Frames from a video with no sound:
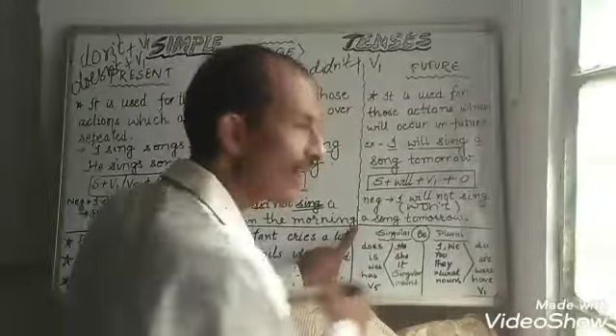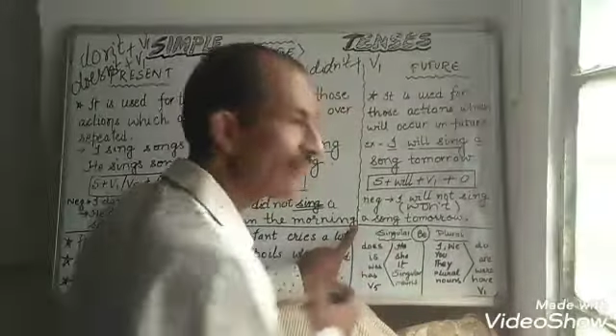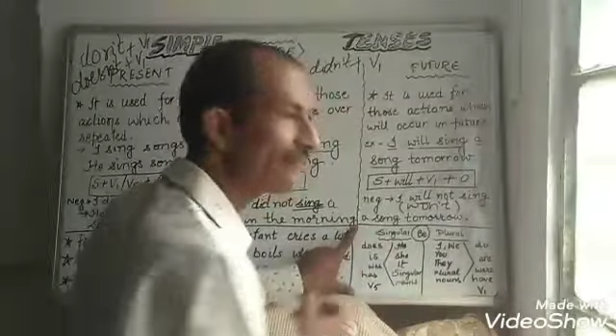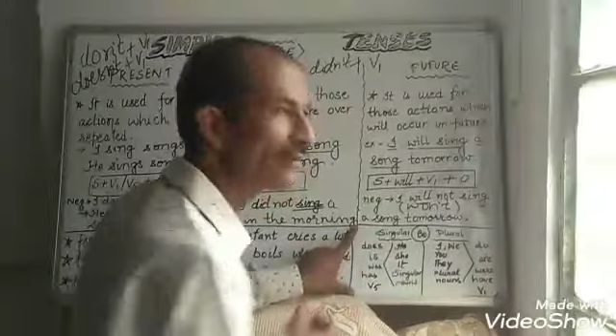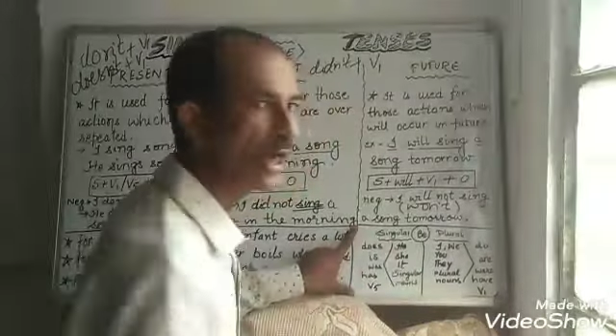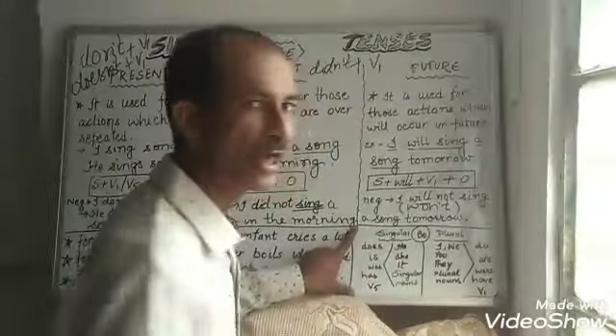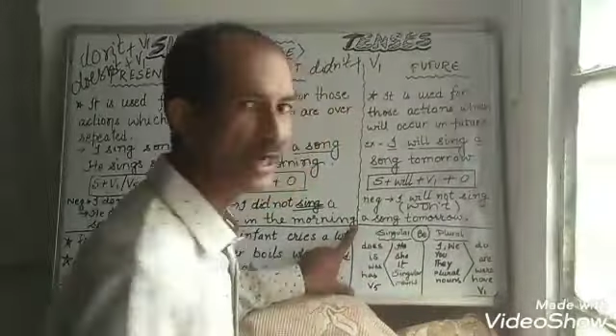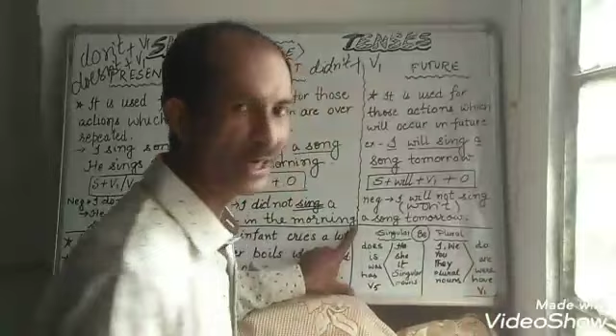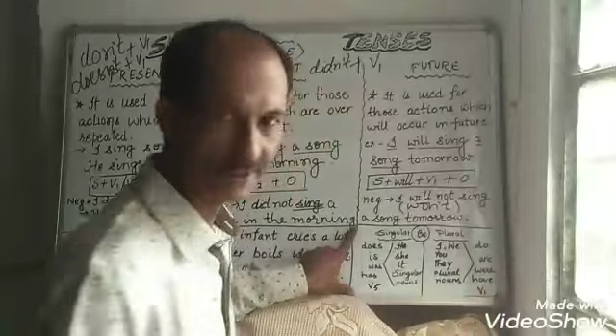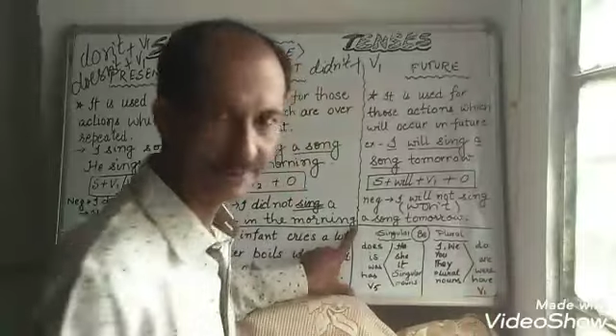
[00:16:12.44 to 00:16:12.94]
we
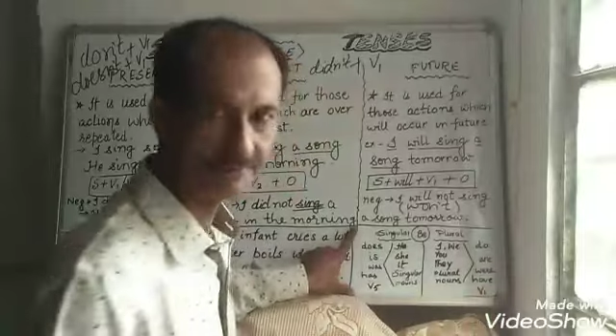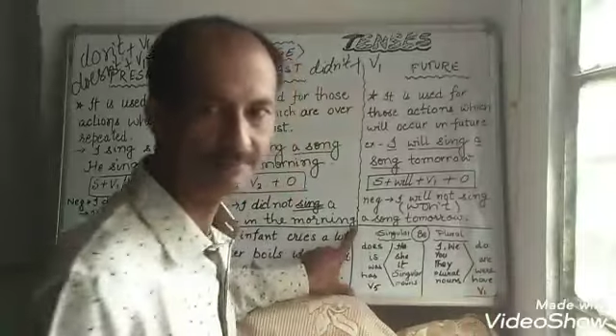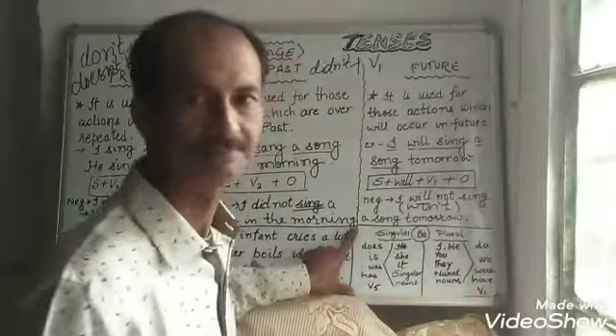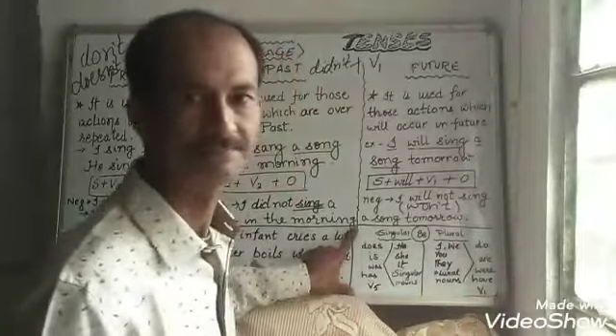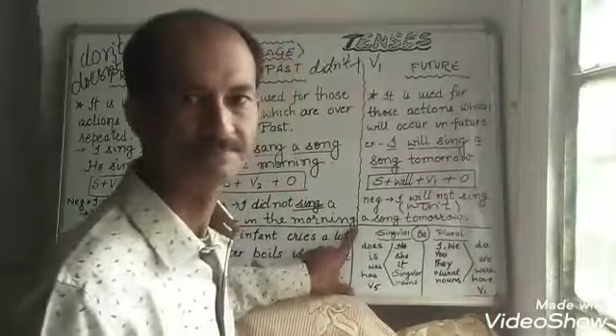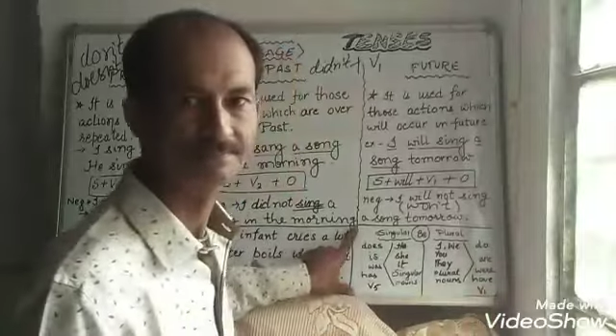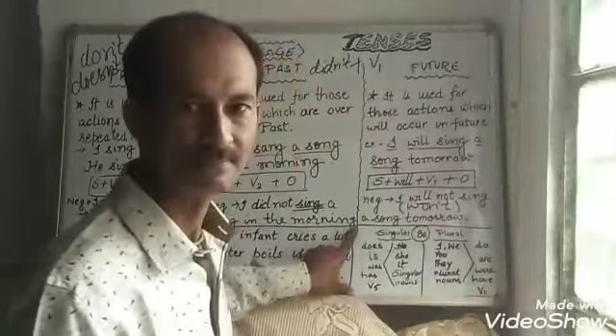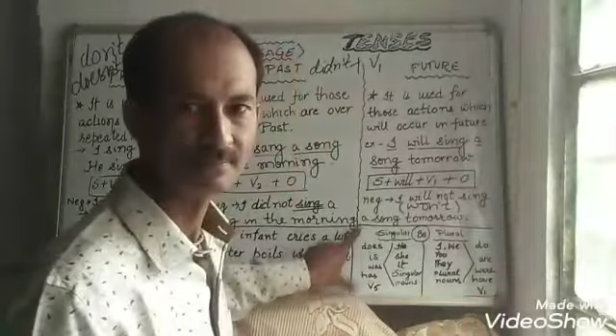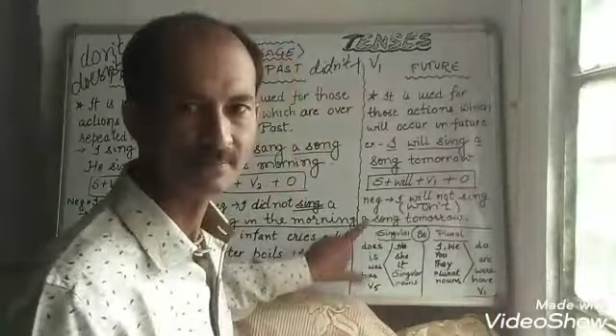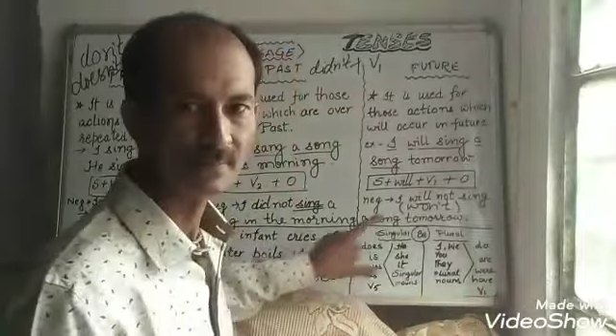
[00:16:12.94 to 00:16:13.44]
have done it
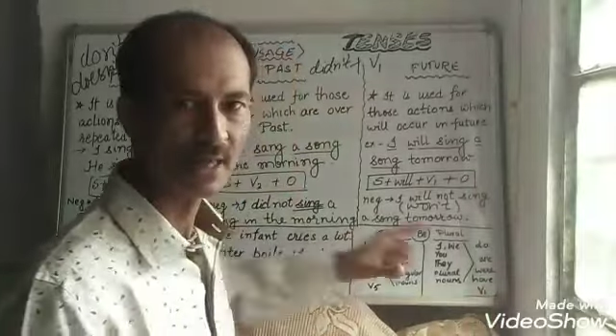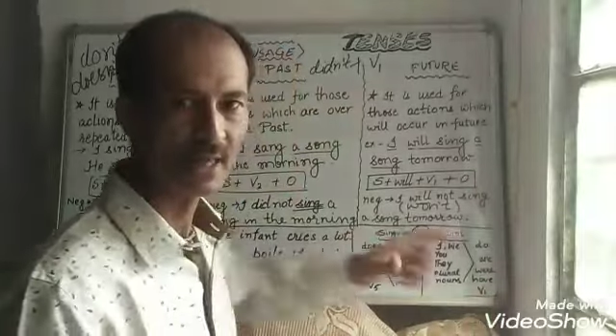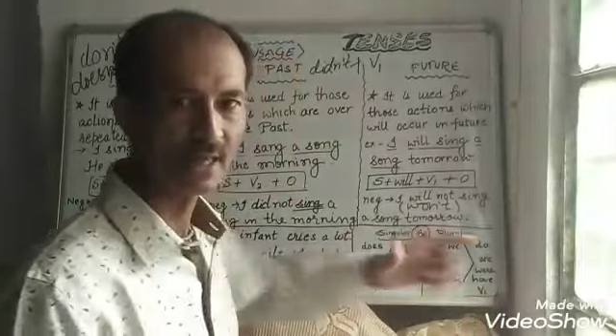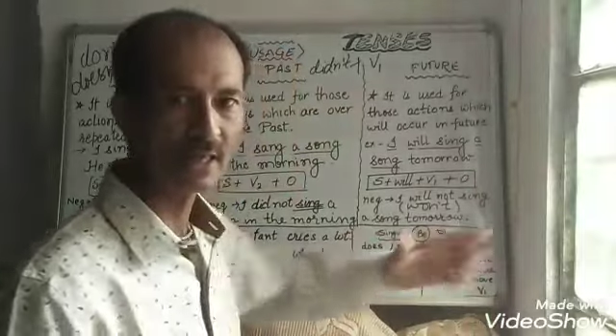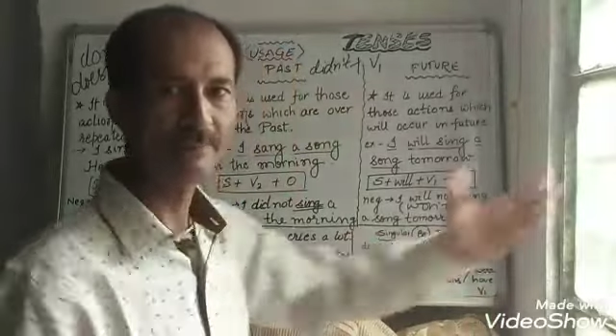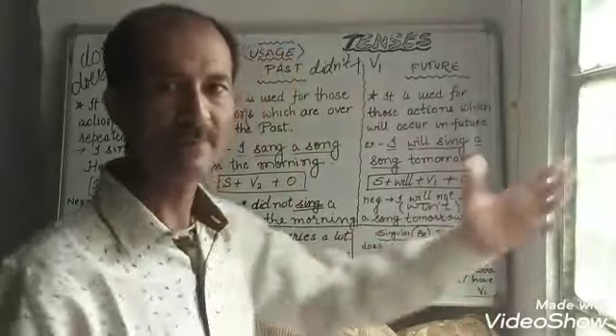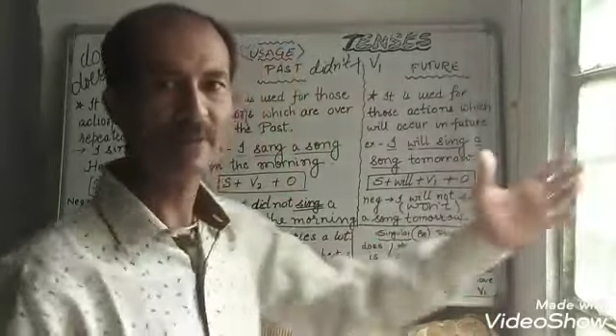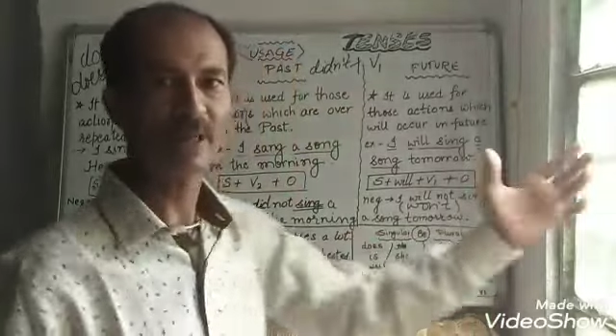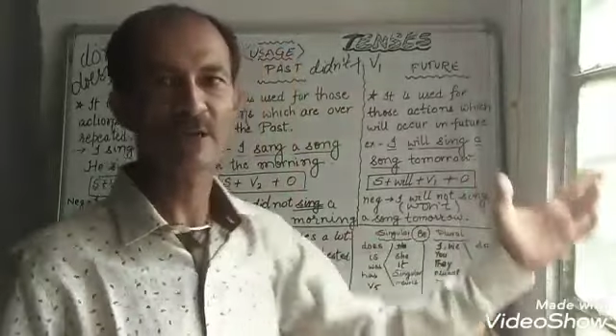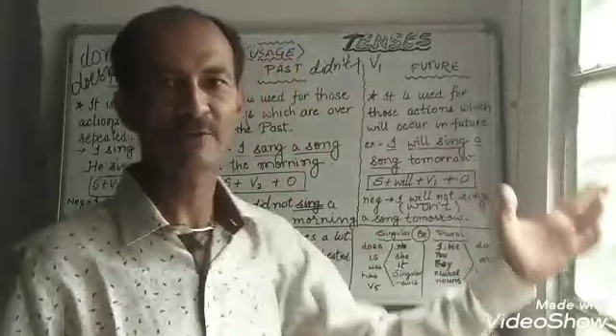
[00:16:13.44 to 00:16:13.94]

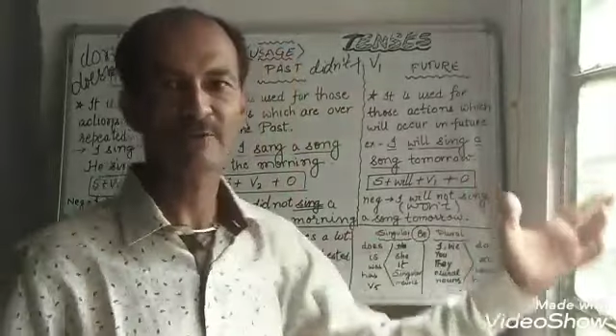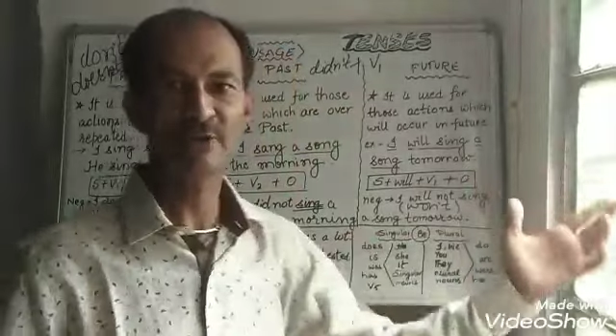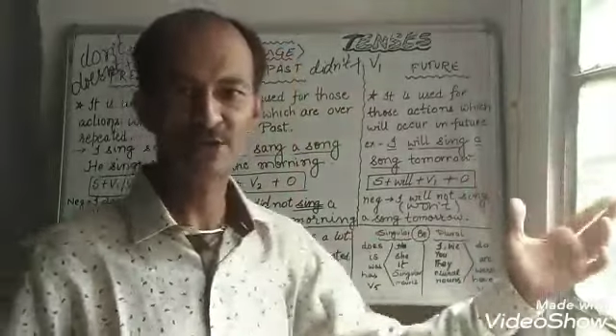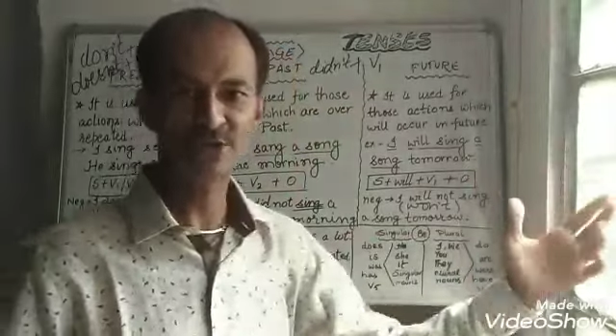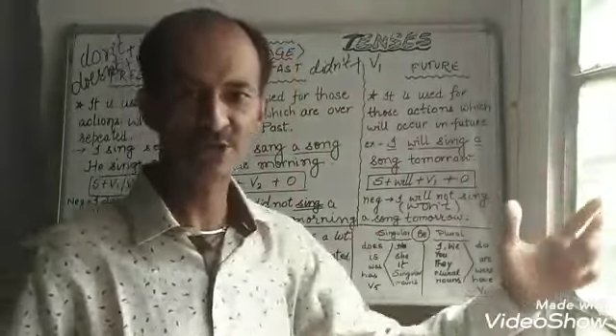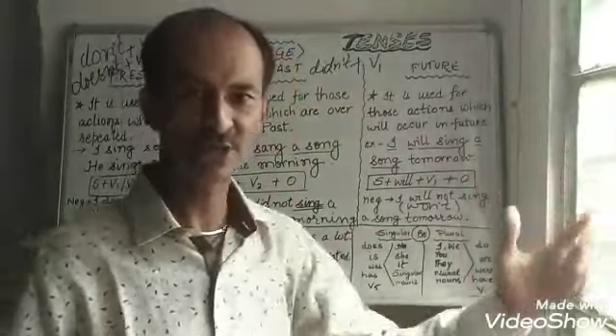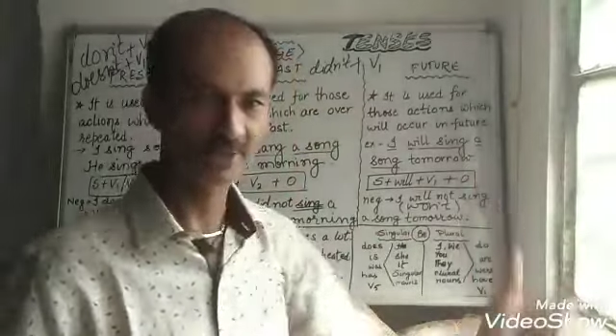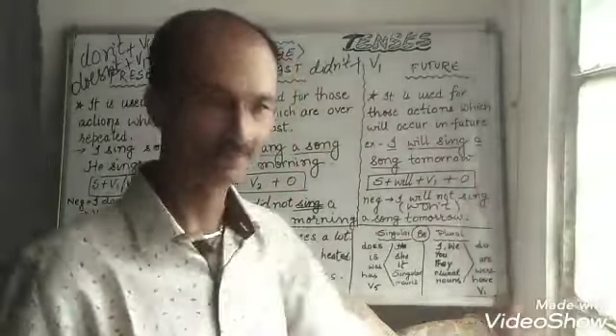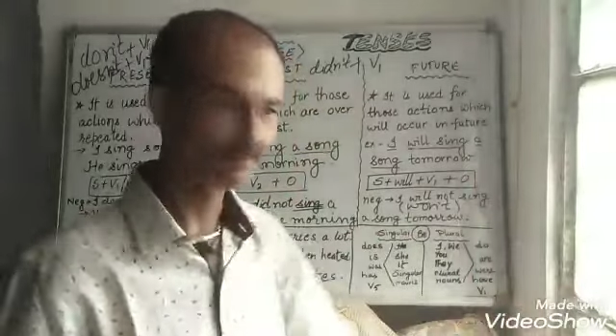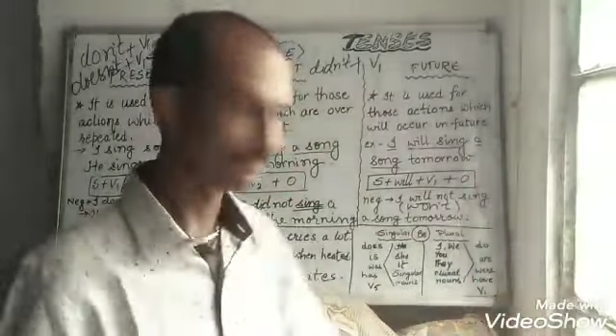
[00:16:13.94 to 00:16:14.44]
in a bigger
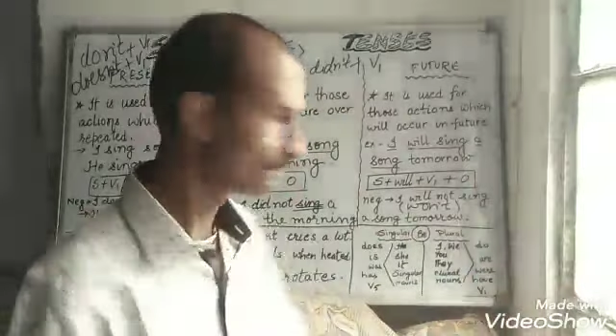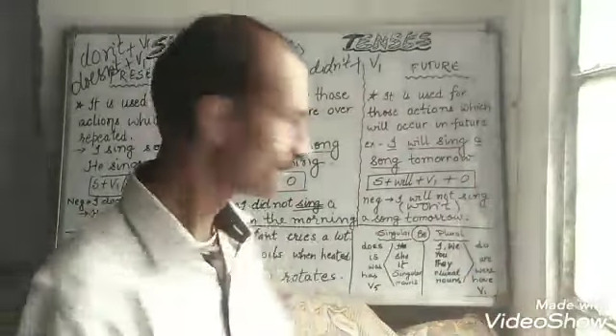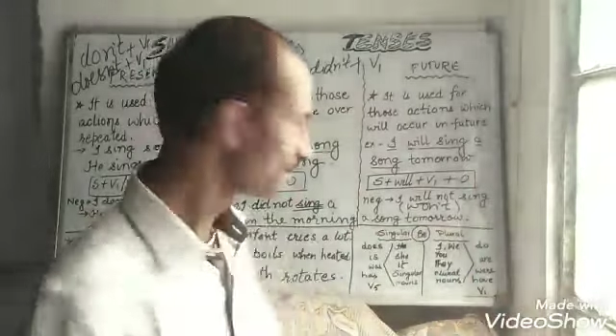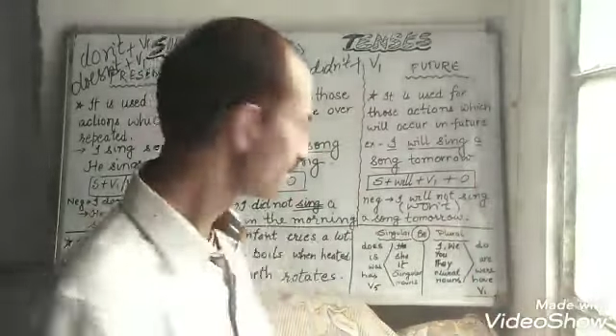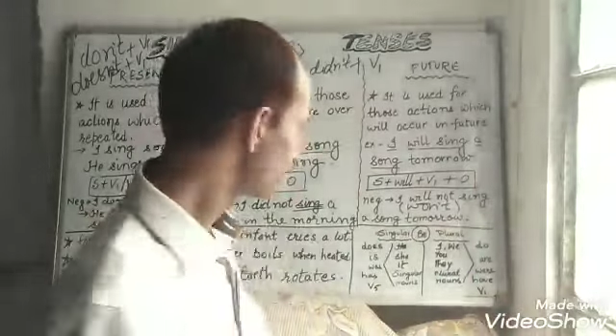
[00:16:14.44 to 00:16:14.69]
version,